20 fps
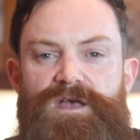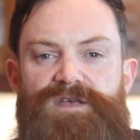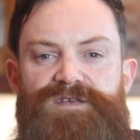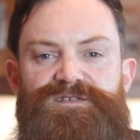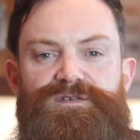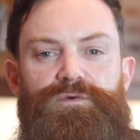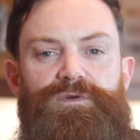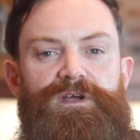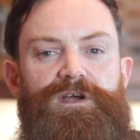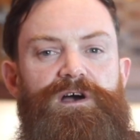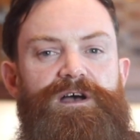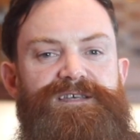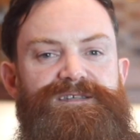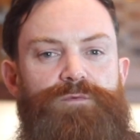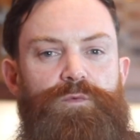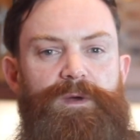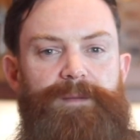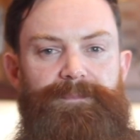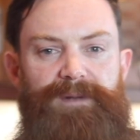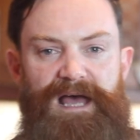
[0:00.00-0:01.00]
So the guys at
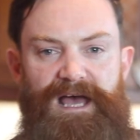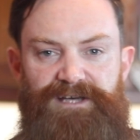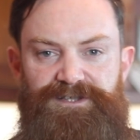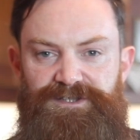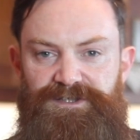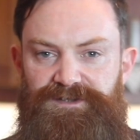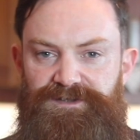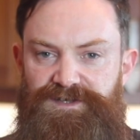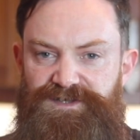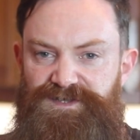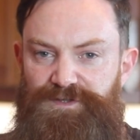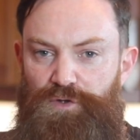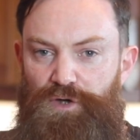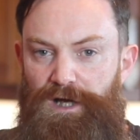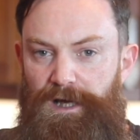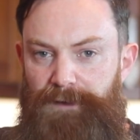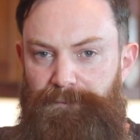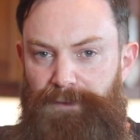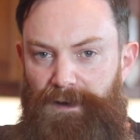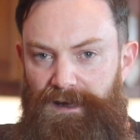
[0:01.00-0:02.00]
Whiplash
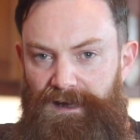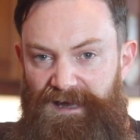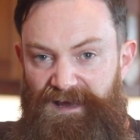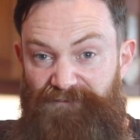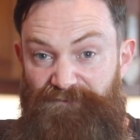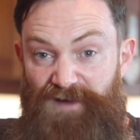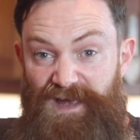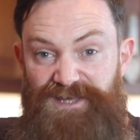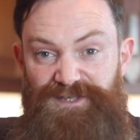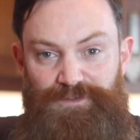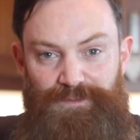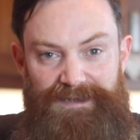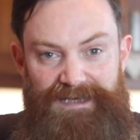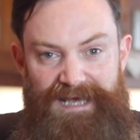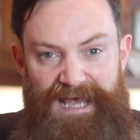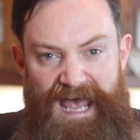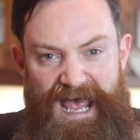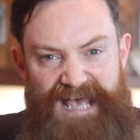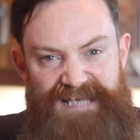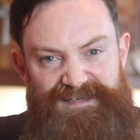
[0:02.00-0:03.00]
describe
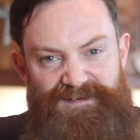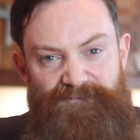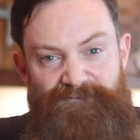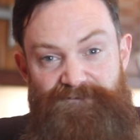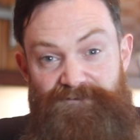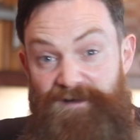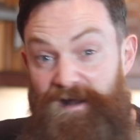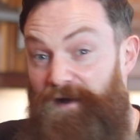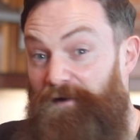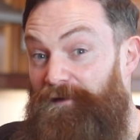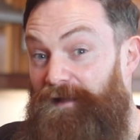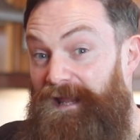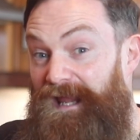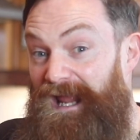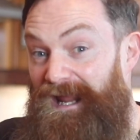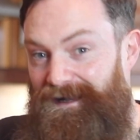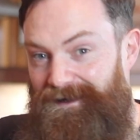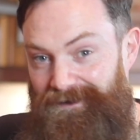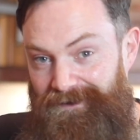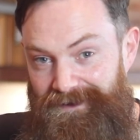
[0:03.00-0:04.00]
Eventually as a
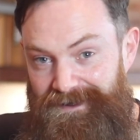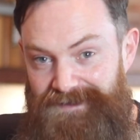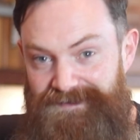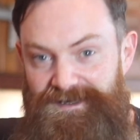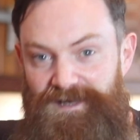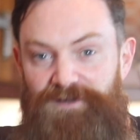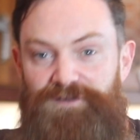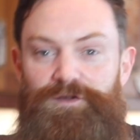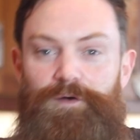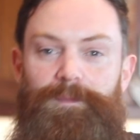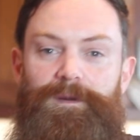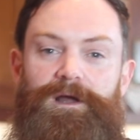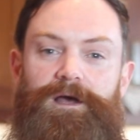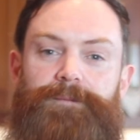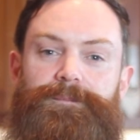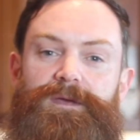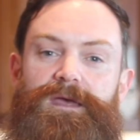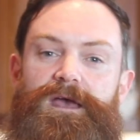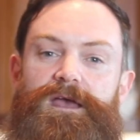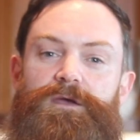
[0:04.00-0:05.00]
very nice double
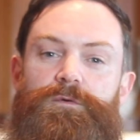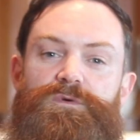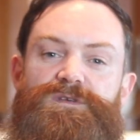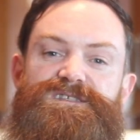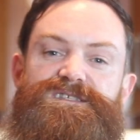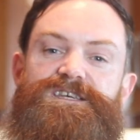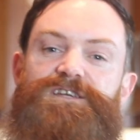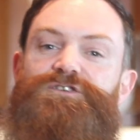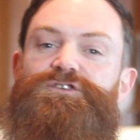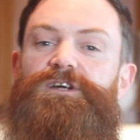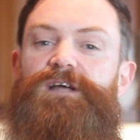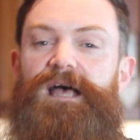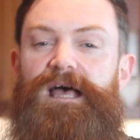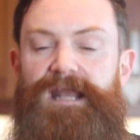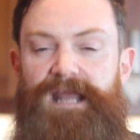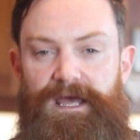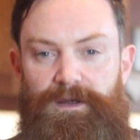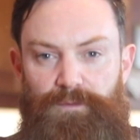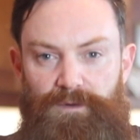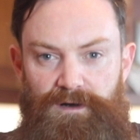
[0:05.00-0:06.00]
IPA with Citra
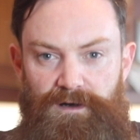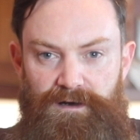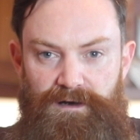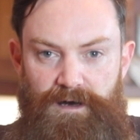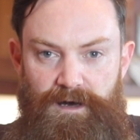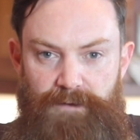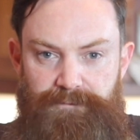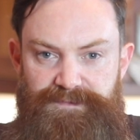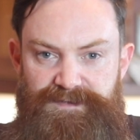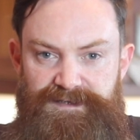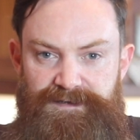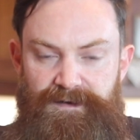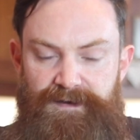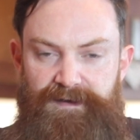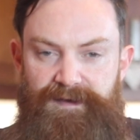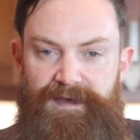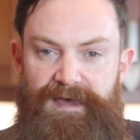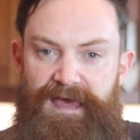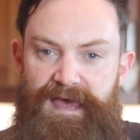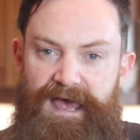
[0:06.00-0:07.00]
and Equinot hops.
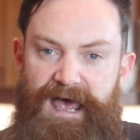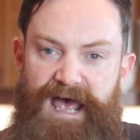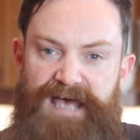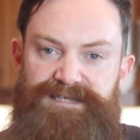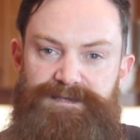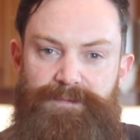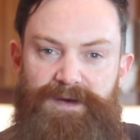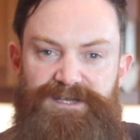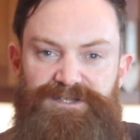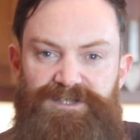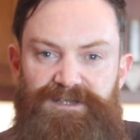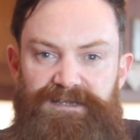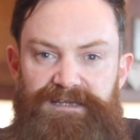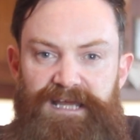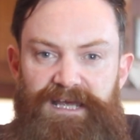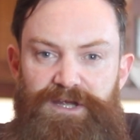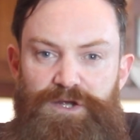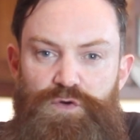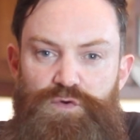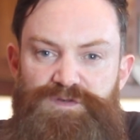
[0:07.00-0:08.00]
As I mentioned,
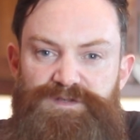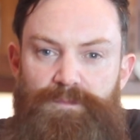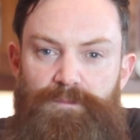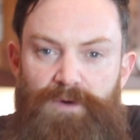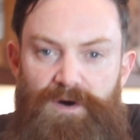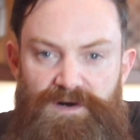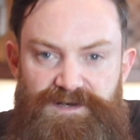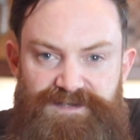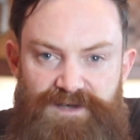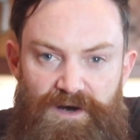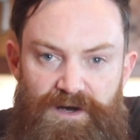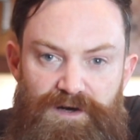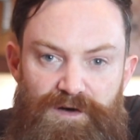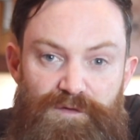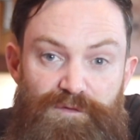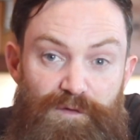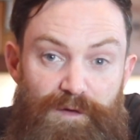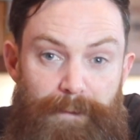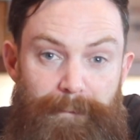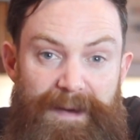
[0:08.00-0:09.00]
they use Morris Otter
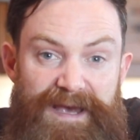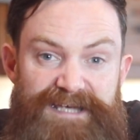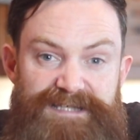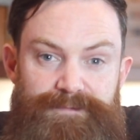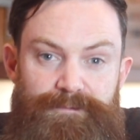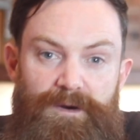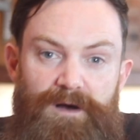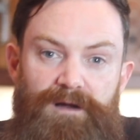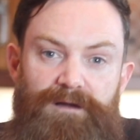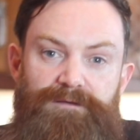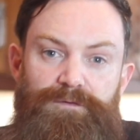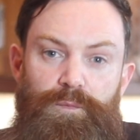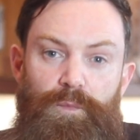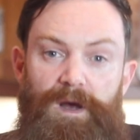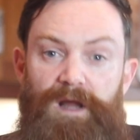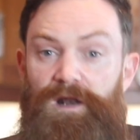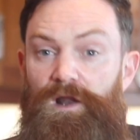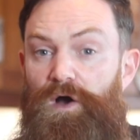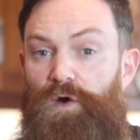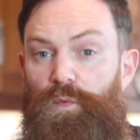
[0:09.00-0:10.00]
for the base malt,
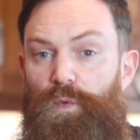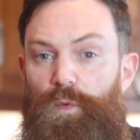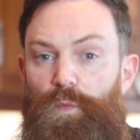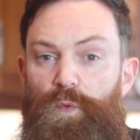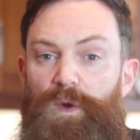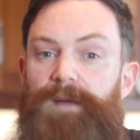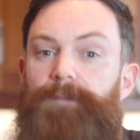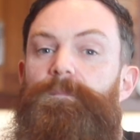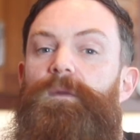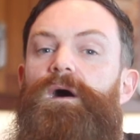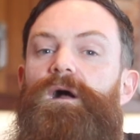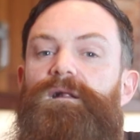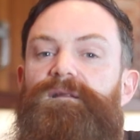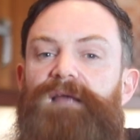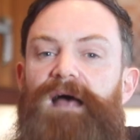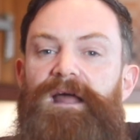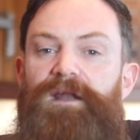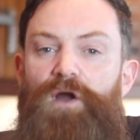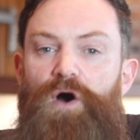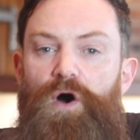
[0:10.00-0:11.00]
along with wheat malt
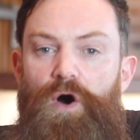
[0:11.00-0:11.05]
and